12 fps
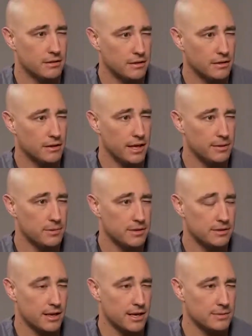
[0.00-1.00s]
to the light
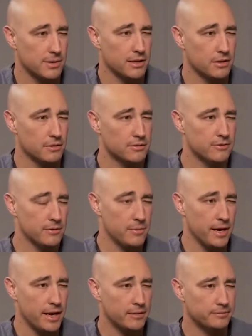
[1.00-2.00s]
because that eye's been closed for a
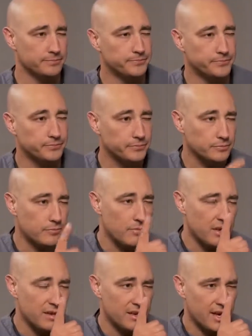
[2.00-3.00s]
minute.
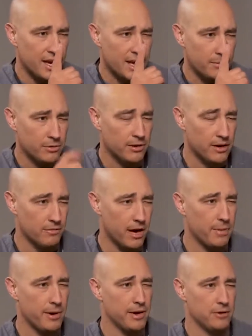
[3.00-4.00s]
Okay, keep looking right
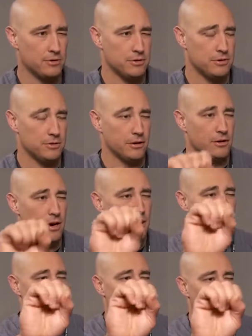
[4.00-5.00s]
at my nose. You're doing
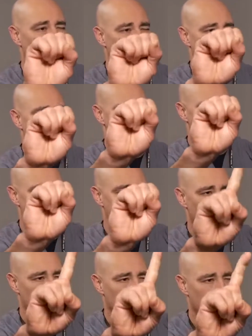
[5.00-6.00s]
great. How many
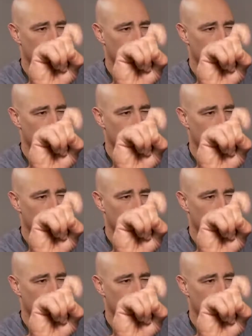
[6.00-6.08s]
fingers?